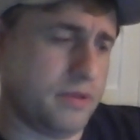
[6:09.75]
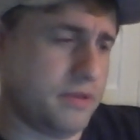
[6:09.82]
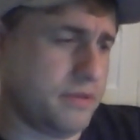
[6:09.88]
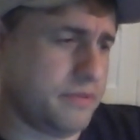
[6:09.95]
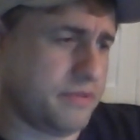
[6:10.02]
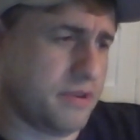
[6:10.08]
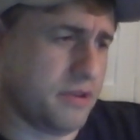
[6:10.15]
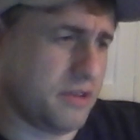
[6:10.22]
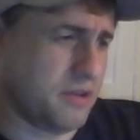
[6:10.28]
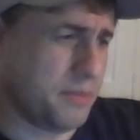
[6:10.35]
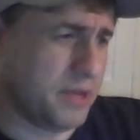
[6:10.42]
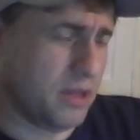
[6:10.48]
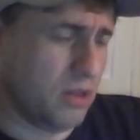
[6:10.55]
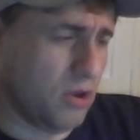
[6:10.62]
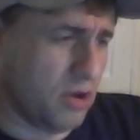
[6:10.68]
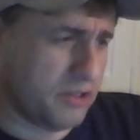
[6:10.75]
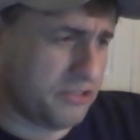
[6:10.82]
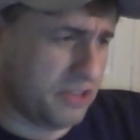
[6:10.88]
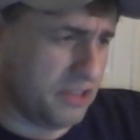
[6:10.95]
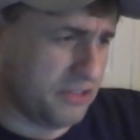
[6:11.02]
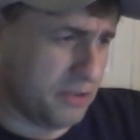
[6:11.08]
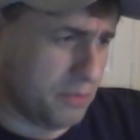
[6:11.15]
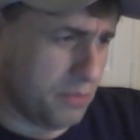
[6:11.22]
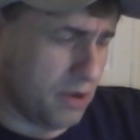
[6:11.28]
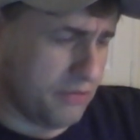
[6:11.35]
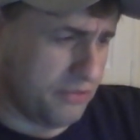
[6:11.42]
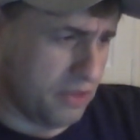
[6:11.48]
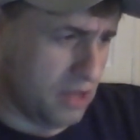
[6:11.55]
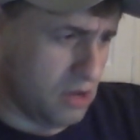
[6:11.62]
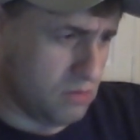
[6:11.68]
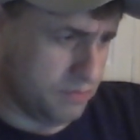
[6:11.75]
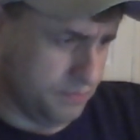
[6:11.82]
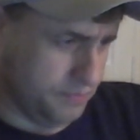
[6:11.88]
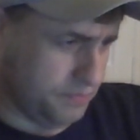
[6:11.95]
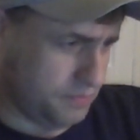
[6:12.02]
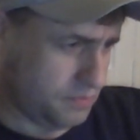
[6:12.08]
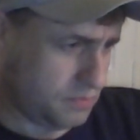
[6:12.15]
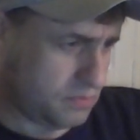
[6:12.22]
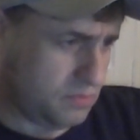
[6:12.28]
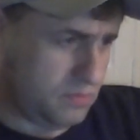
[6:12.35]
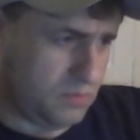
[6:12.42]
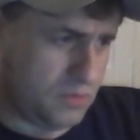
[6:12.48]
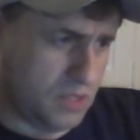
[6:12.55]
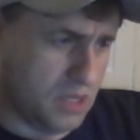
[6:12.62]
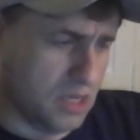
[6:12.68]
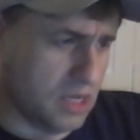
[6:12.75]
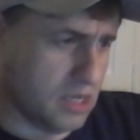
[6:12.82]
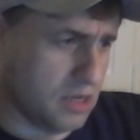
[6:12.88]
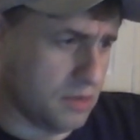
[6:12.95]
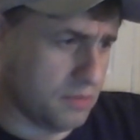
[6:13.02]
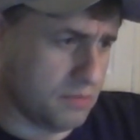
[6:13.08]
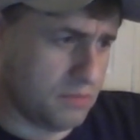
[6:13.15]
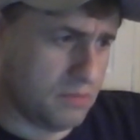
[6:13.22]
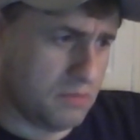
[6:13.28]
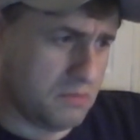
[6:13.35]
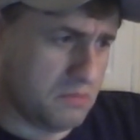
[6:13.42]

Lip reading: It's going to be a long season in Buffalo. You